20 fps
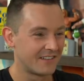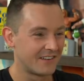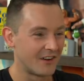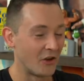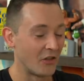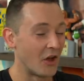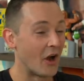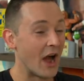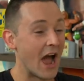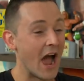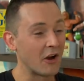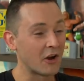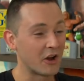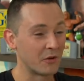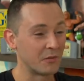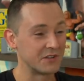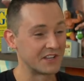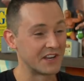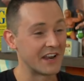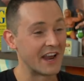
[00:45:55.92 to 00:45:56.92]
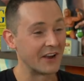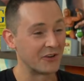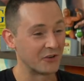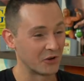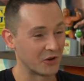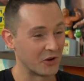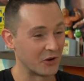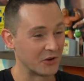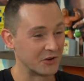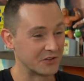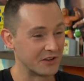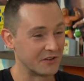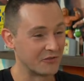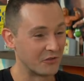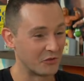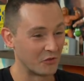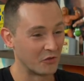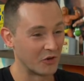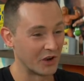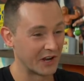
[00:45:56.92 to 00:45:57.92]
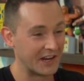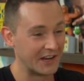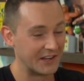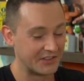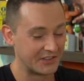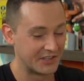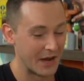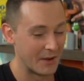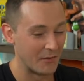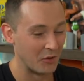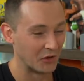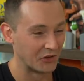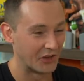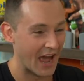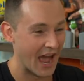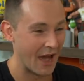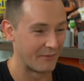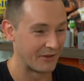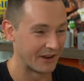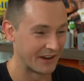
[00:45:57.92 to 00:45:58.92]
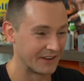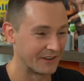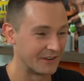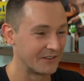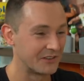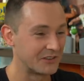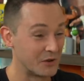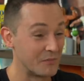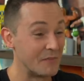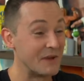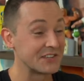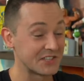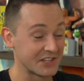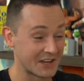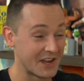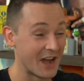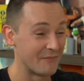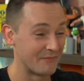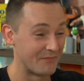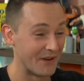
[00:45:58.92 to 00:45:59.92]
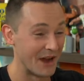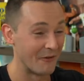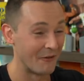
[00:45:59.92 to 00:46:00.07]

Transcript: Although, how I, good was an Ander curse of Ricky double tapping a to miss the cut by